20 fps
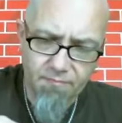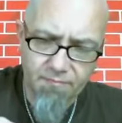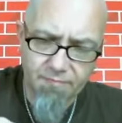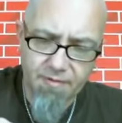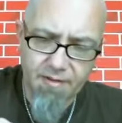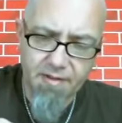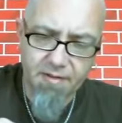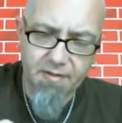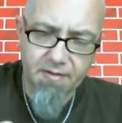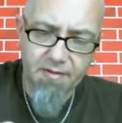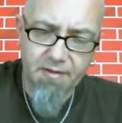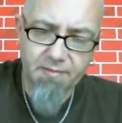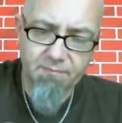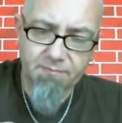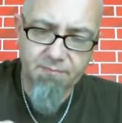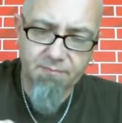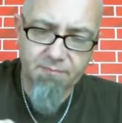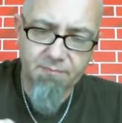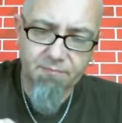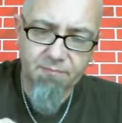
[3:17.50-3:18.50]
that
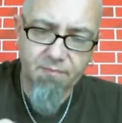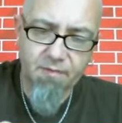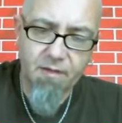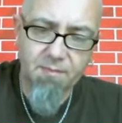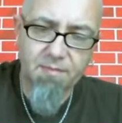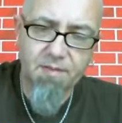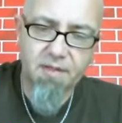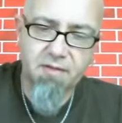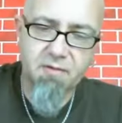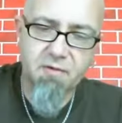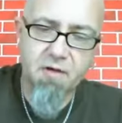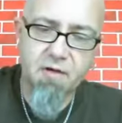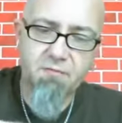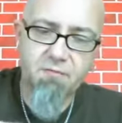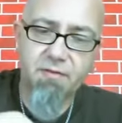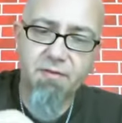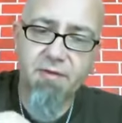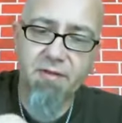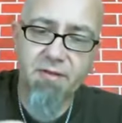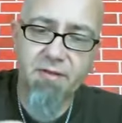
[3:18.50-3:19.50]
um, I'm getting off
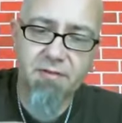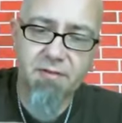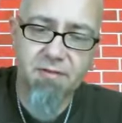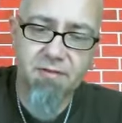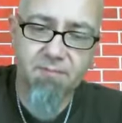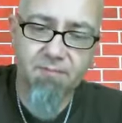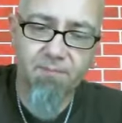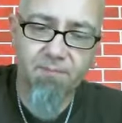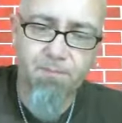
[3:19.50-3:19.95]
of this.